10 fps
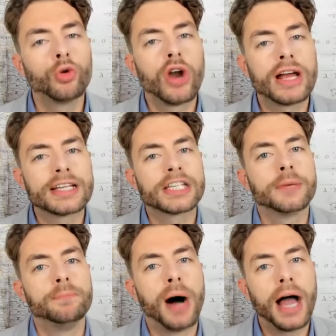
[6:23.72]
no right
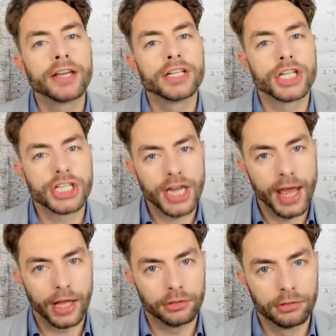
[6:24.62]
to buy and
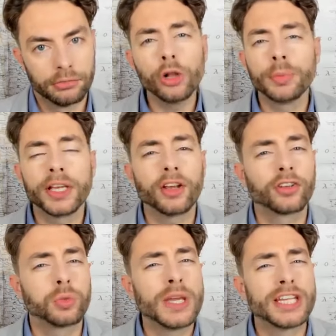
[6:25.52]
sell, well, all
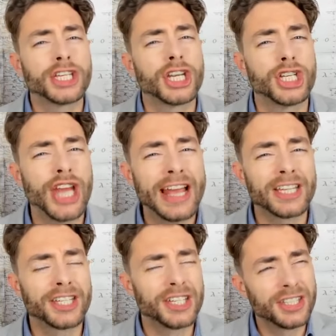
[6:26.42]
because we
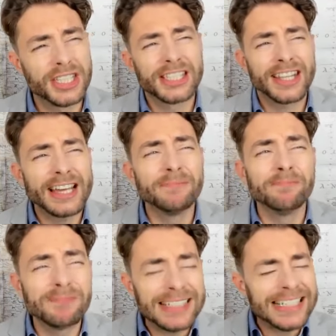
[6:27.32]
suggested that there
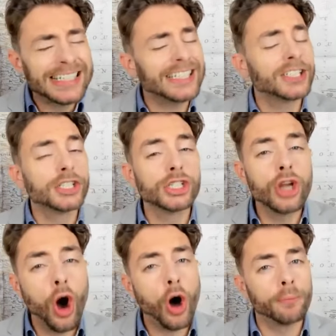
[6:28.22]
might
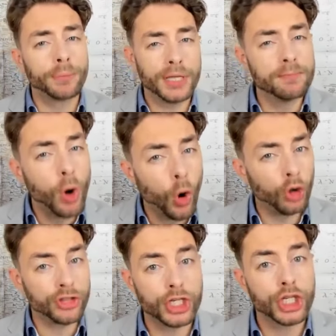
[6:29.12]
not be
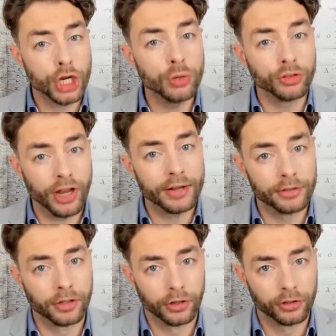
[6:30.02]
more than two
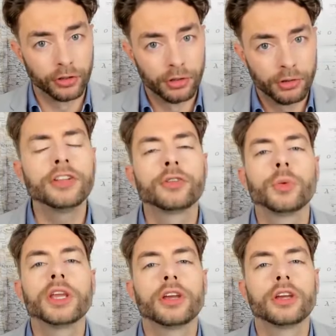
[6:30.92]
genders. At
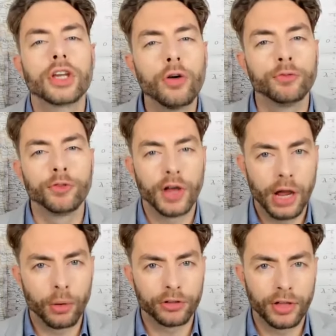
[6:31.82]
least we can comfort
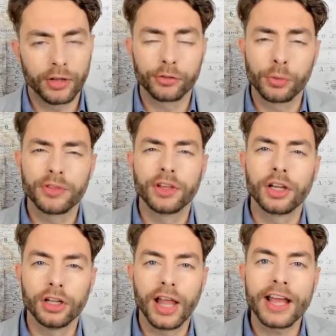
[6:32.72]
ourselves with the
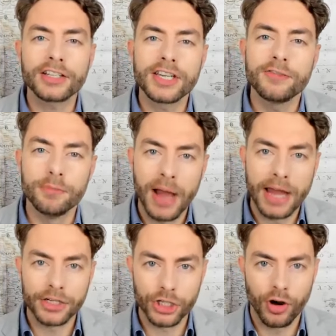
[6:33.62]
collective
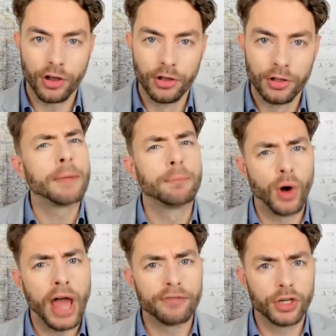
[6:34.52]
mantra. They're
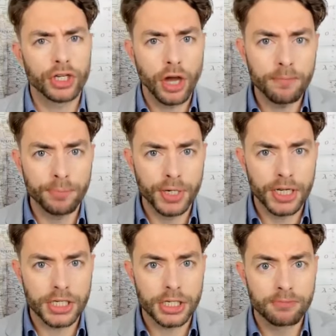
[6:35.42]
private
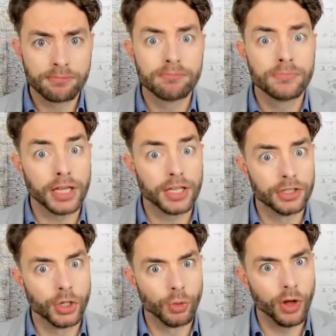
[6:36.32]
companies. They
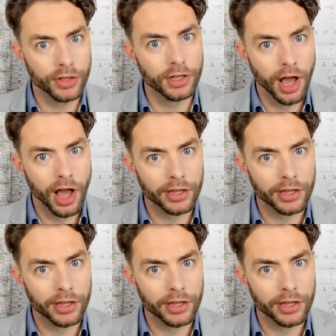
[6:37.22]
can do what they